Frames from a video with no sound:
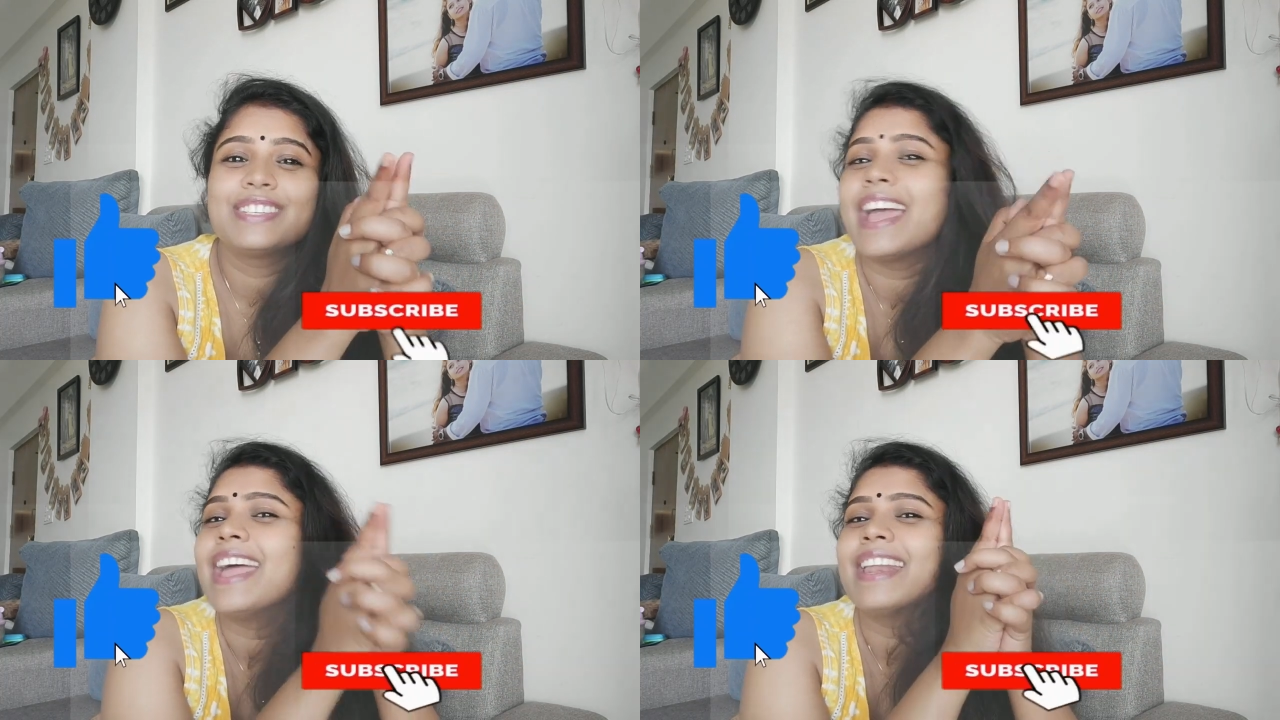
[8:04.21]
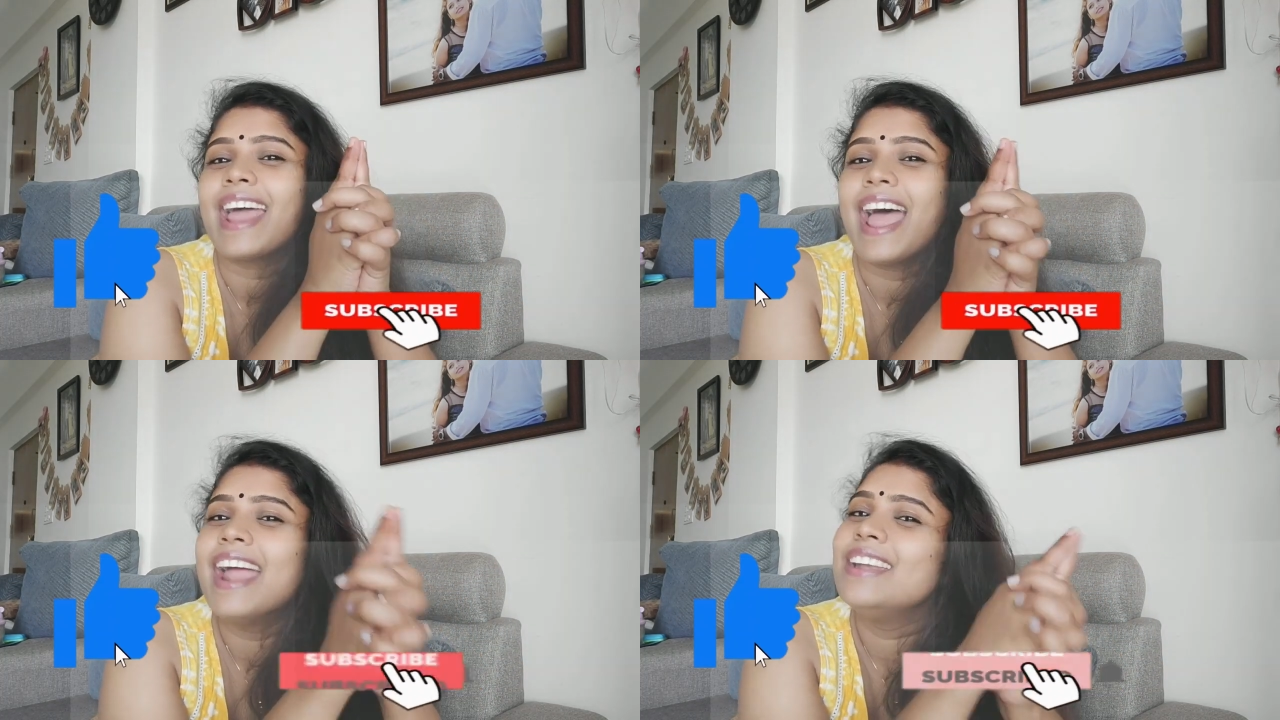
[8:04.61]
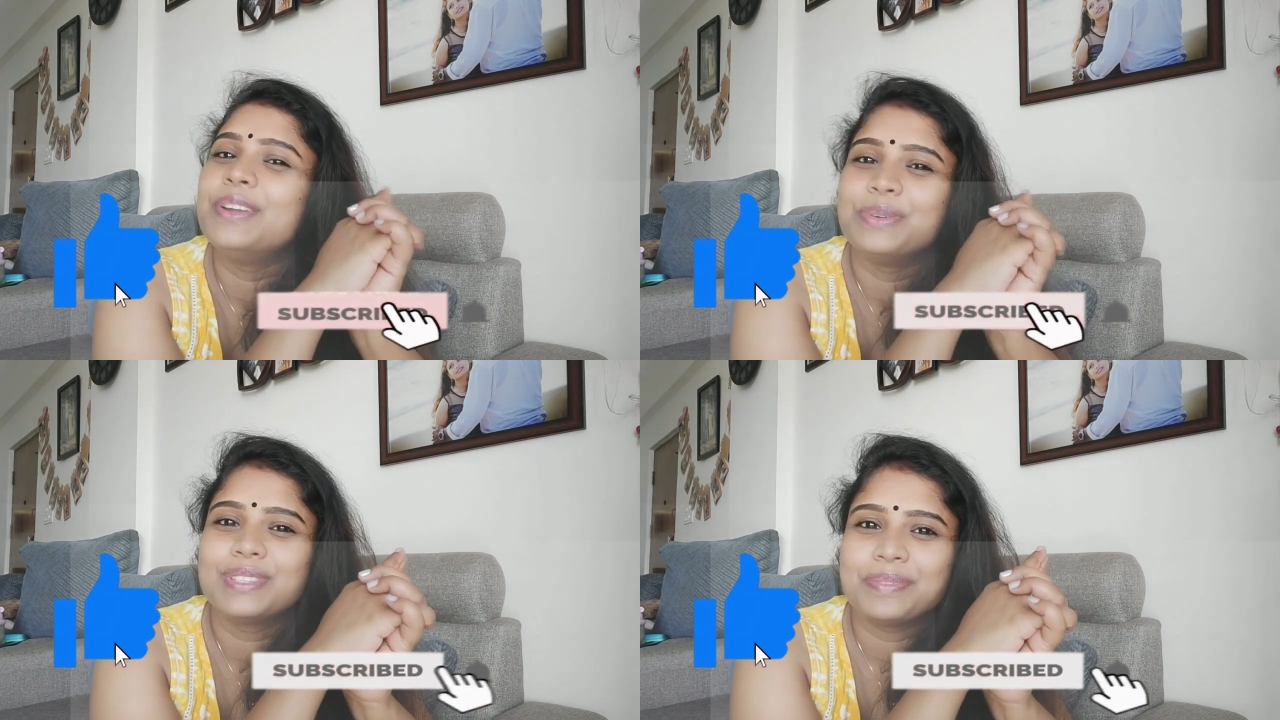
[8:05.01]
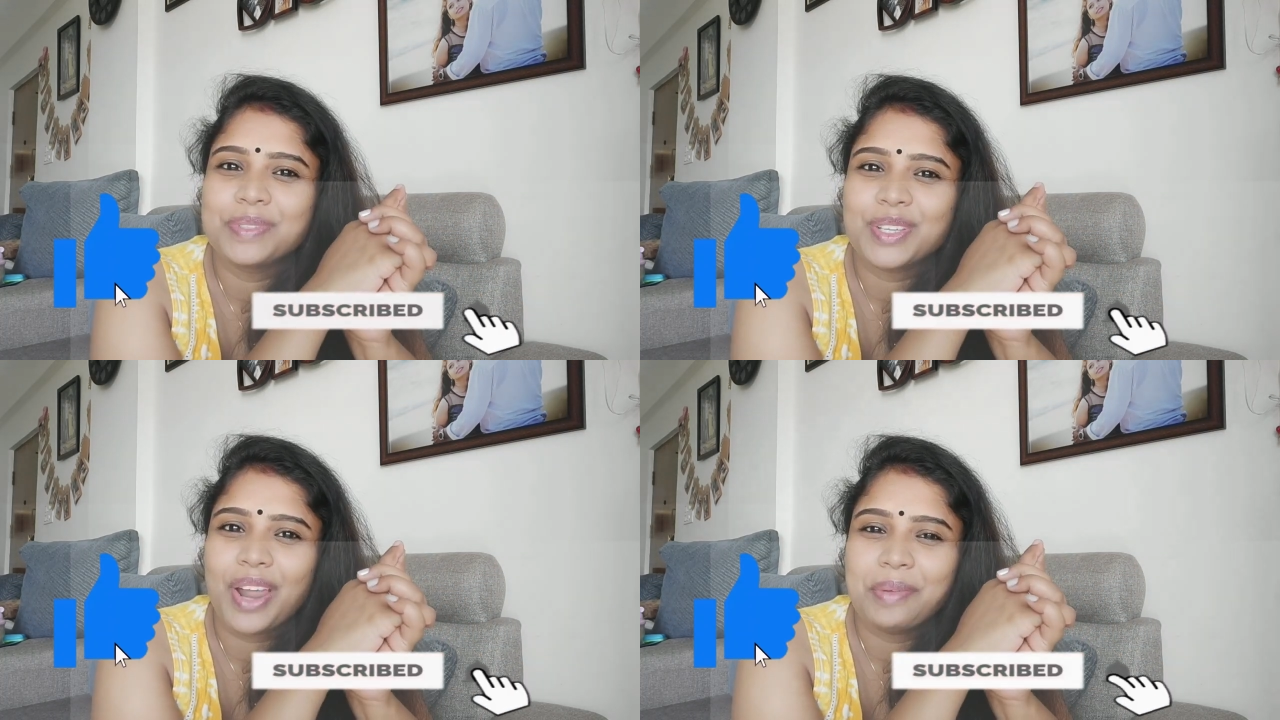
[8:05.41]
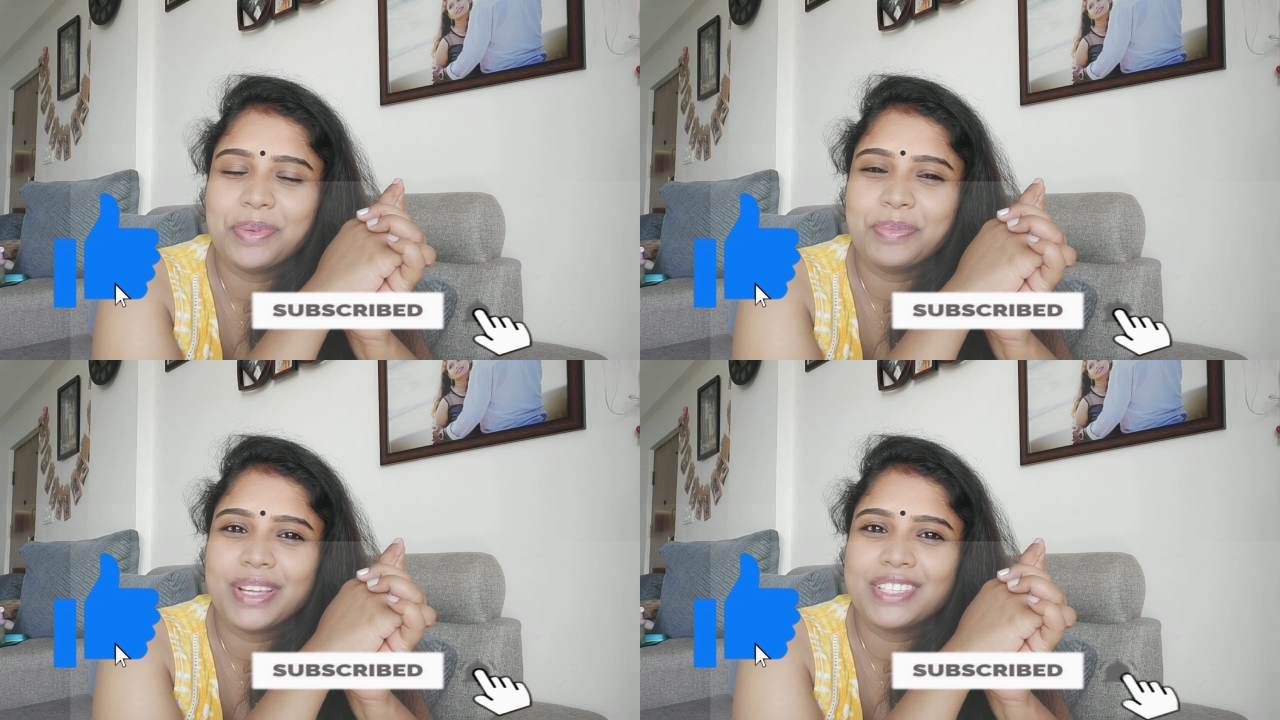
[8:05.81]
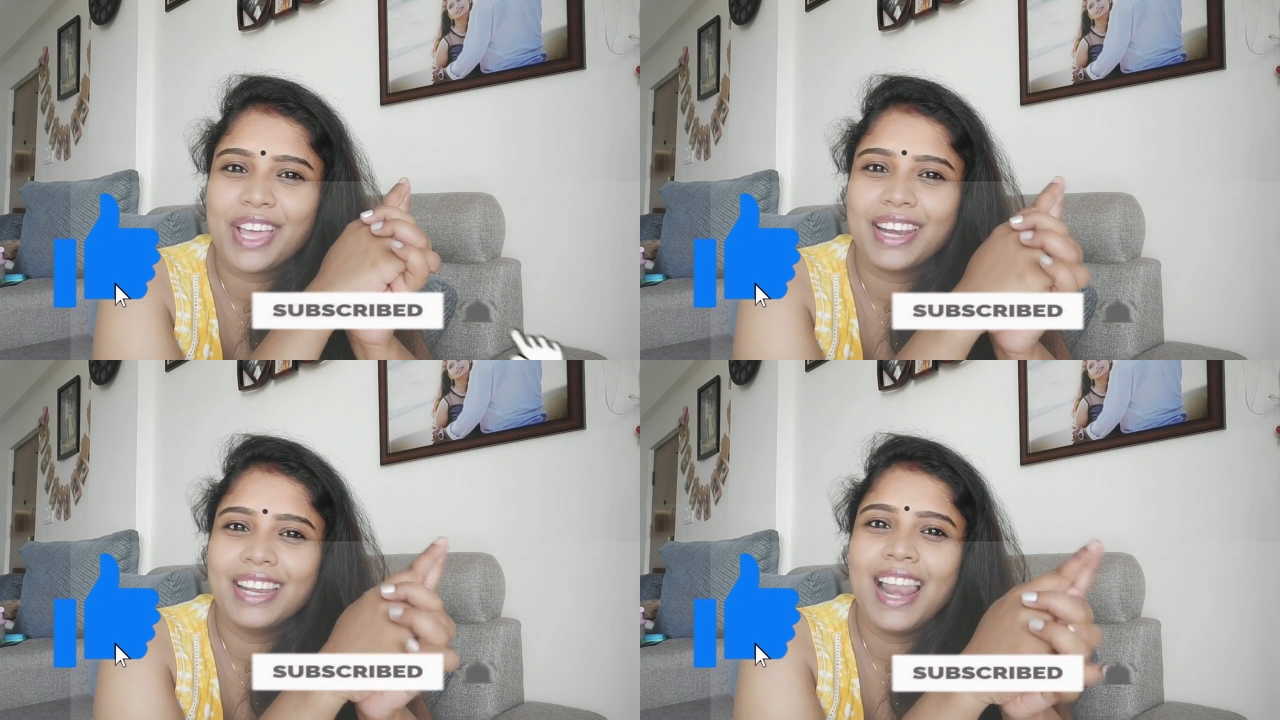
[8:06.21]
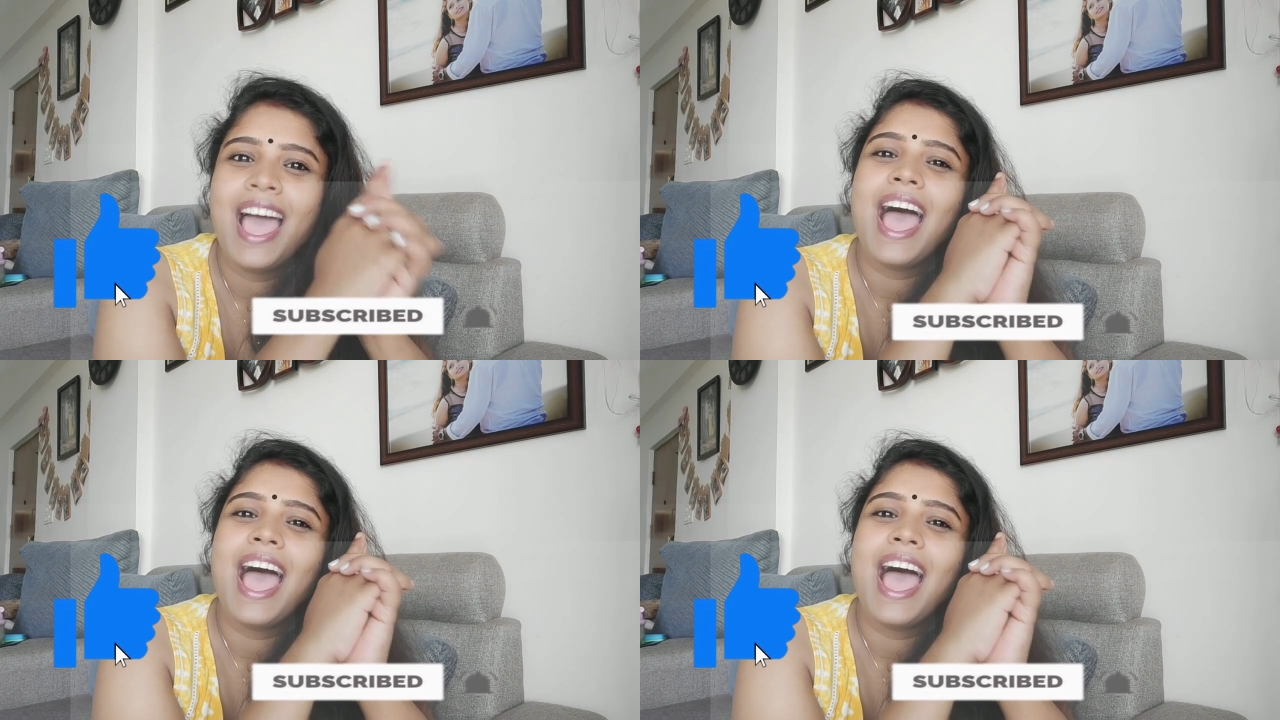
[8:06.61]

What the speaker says: share and do subscribe to my channel,